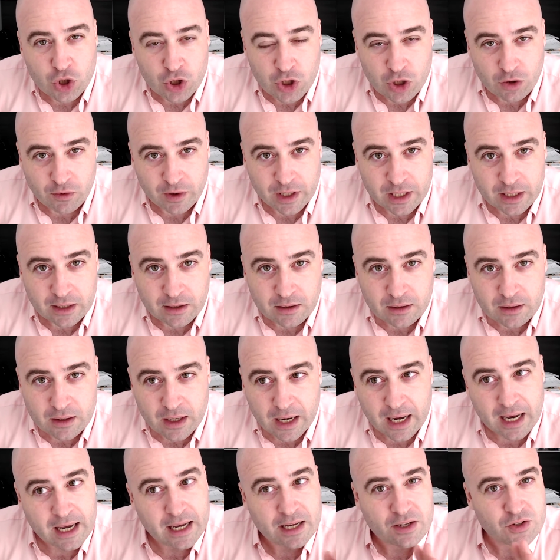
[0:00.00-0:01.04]
you're in
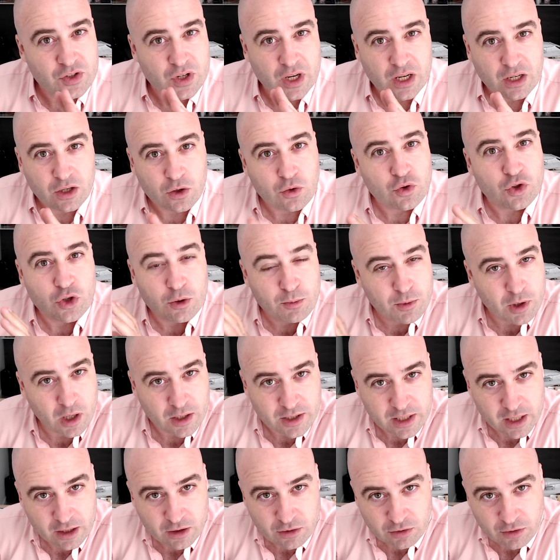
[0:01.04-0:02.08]
as a YouTube
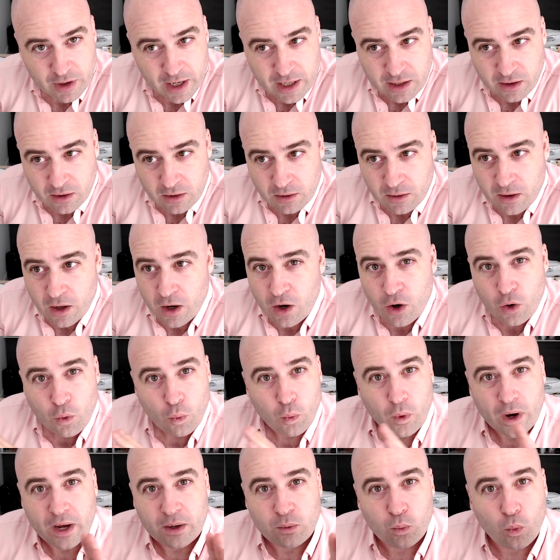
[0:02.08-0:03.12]
content creator
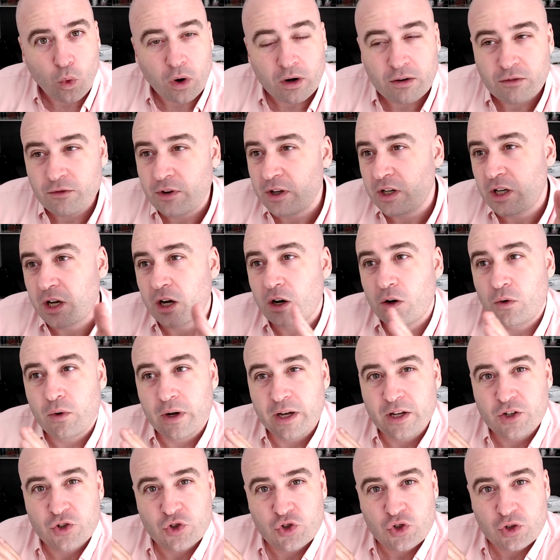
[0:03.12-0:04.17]
when one video
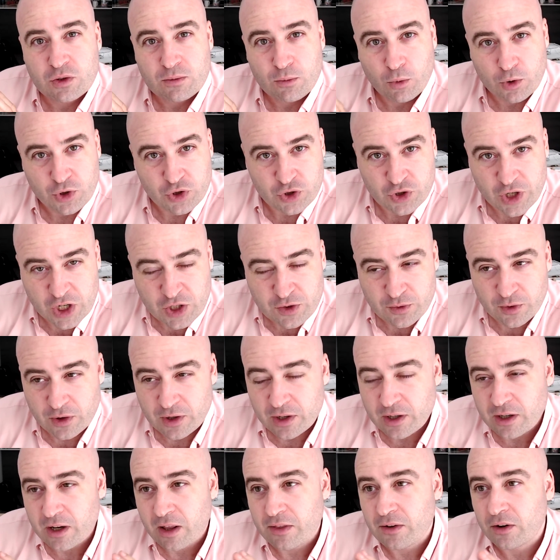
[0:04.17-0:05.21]
is more successful than
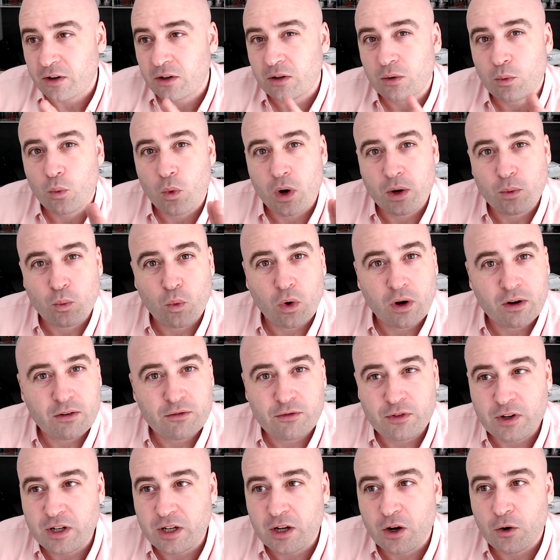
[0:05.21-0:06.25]
another, when one
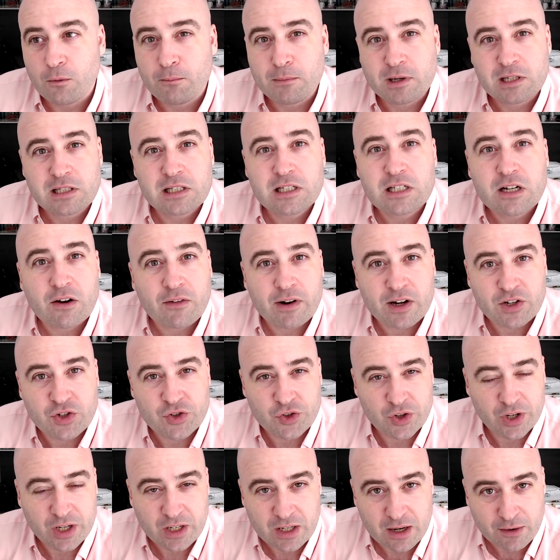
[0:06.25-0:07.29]
video
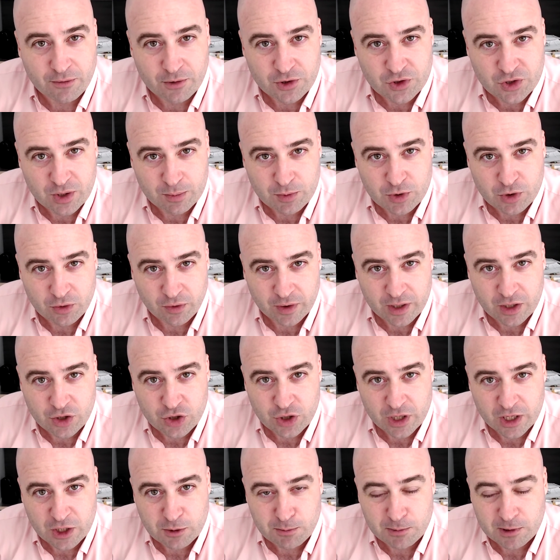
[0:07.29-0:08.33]
mysteriously never seems to
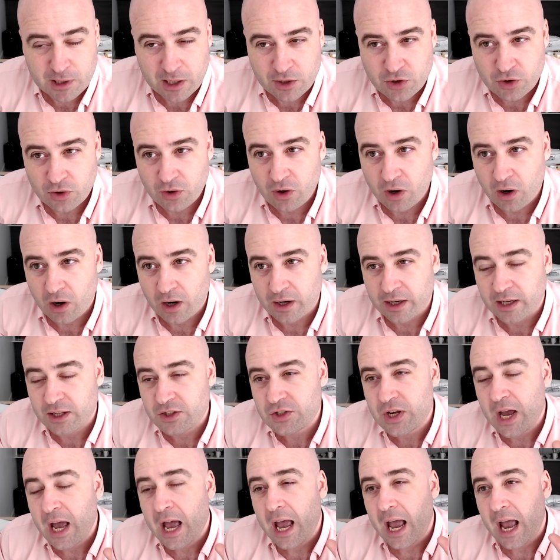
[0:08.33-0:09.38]
reach its potential audience.
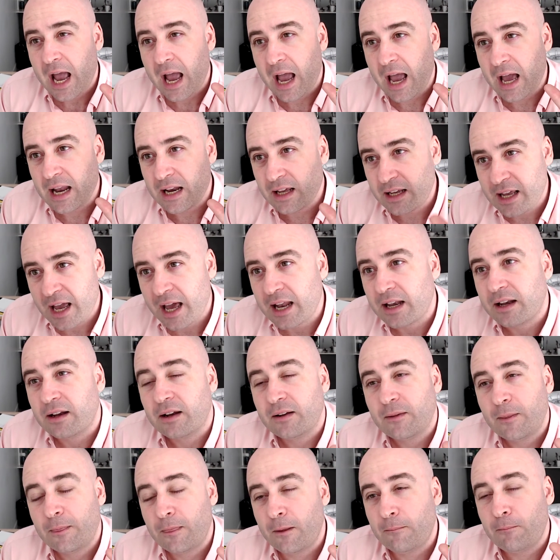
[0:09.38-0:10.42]
And again,
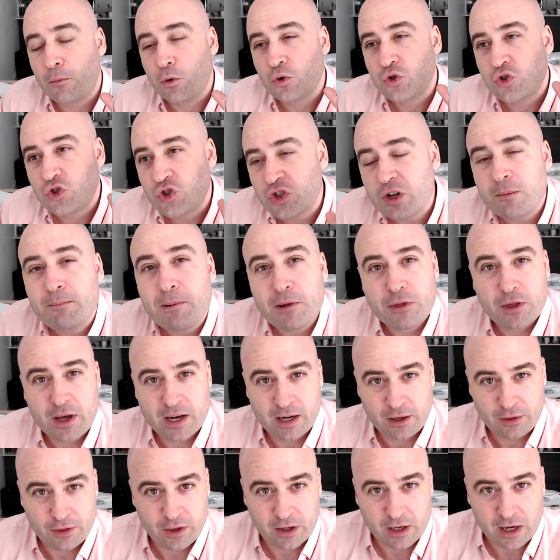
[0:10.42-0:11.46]
the most sympathetic
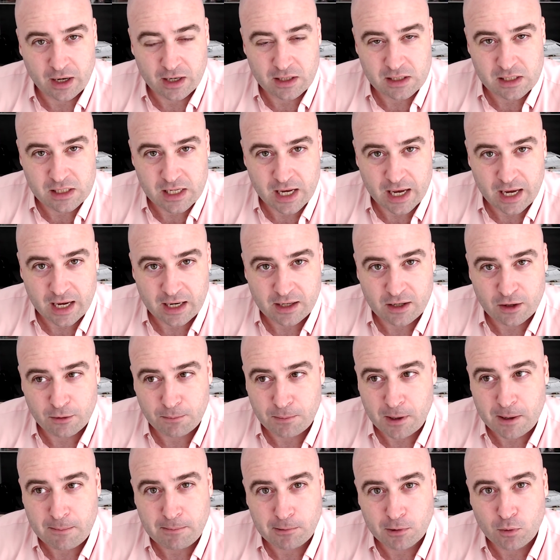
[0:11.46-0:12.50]
thing I can say to the
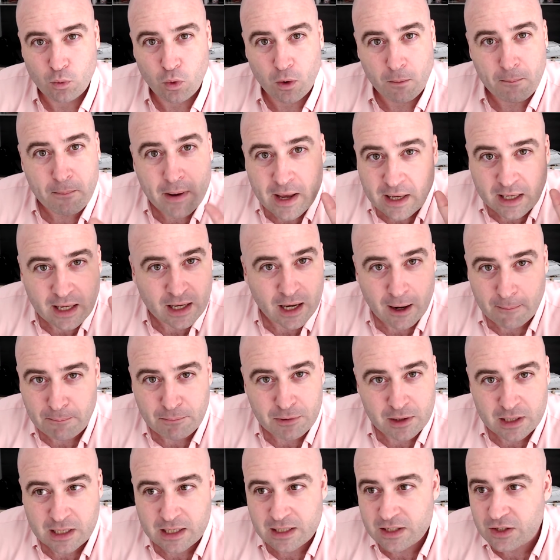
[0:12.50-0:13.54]
people who are making up
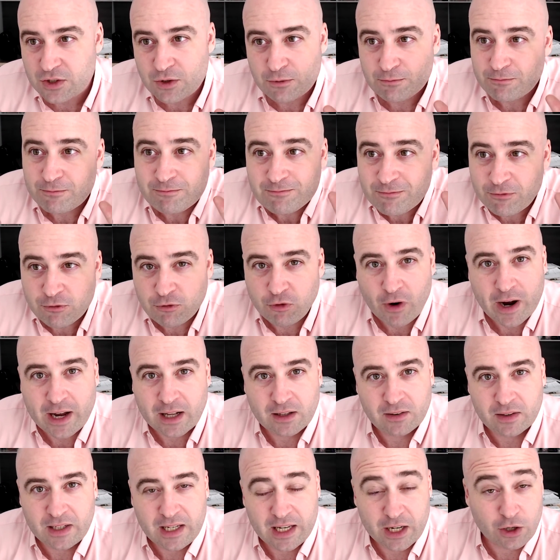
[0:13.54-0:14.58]
these
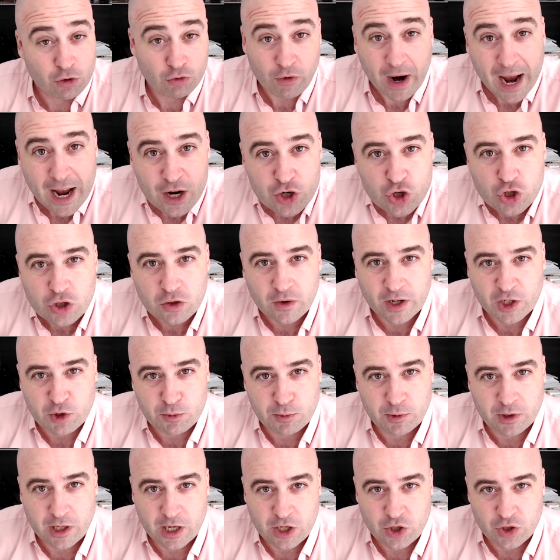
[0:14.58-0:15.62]
frankly irrational
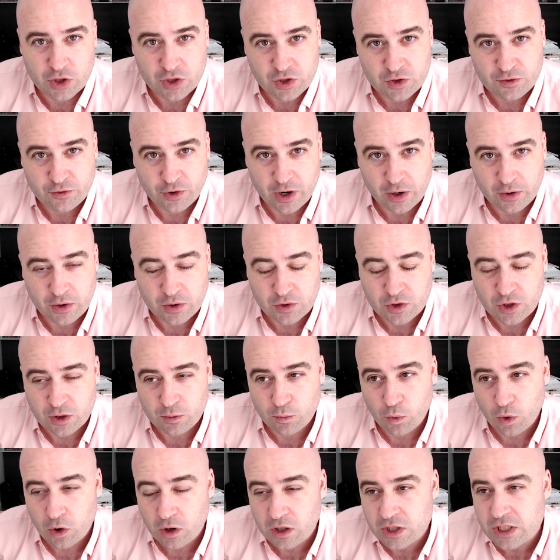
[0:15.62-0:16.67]
explanations for how YouTube
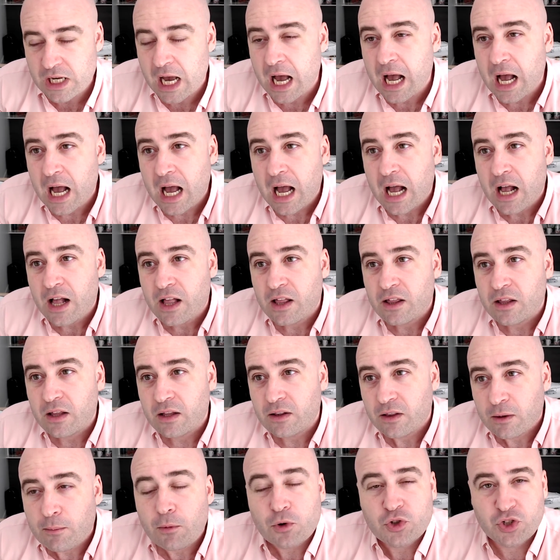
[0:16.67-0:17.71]
works,
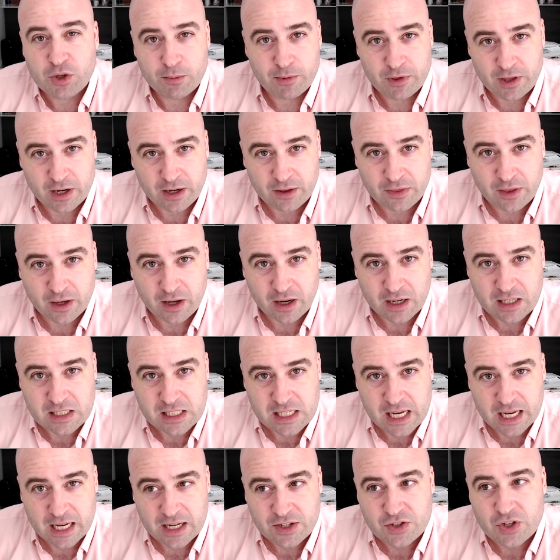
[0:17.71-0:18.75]
the most sympathetic thing I can
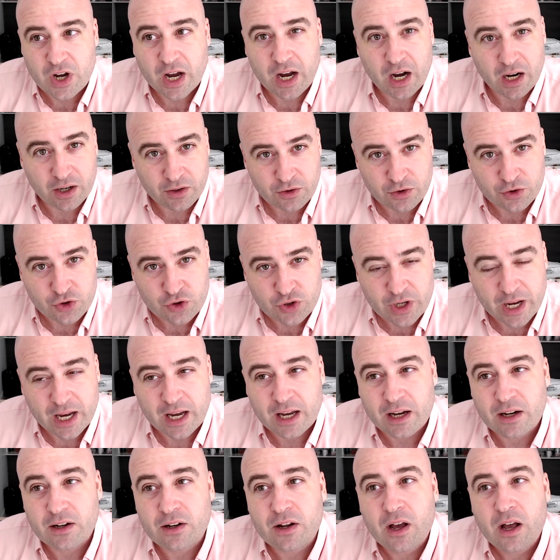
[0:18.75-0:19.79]
say is I
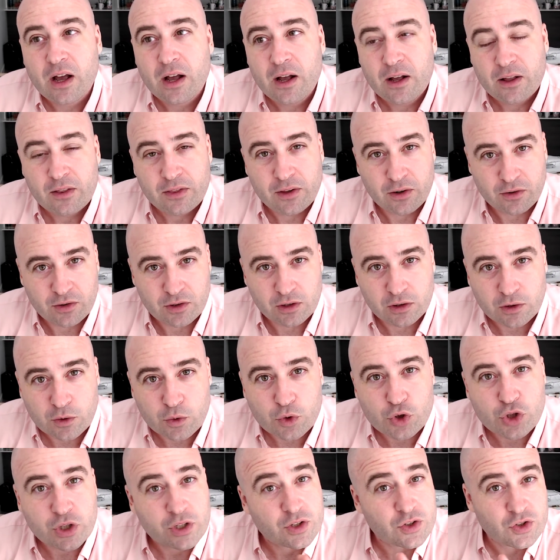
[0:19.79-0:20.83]
understand their
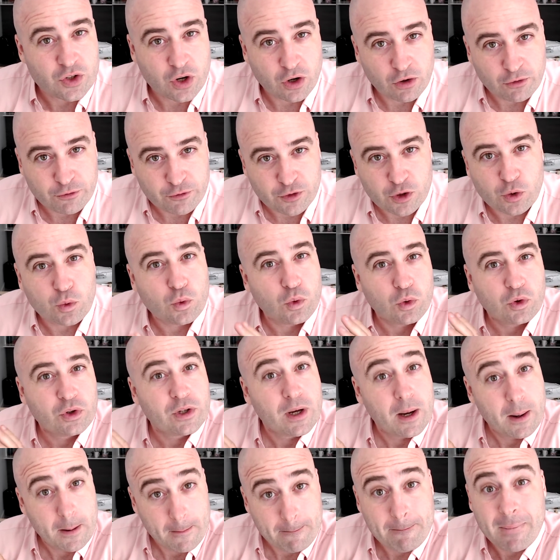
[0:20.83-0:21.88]
delusions are fueled
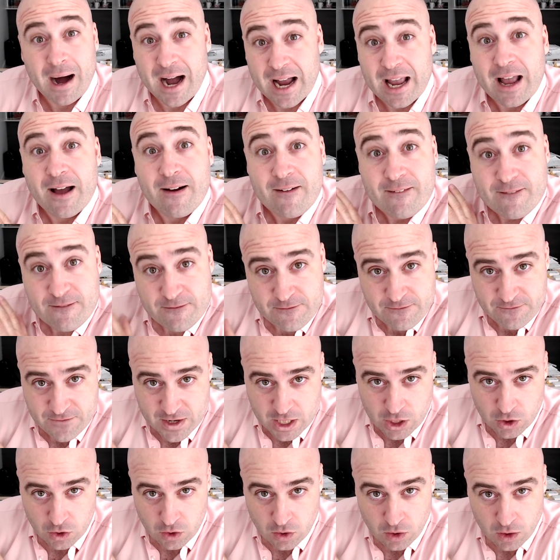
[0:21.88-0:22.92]
by fear.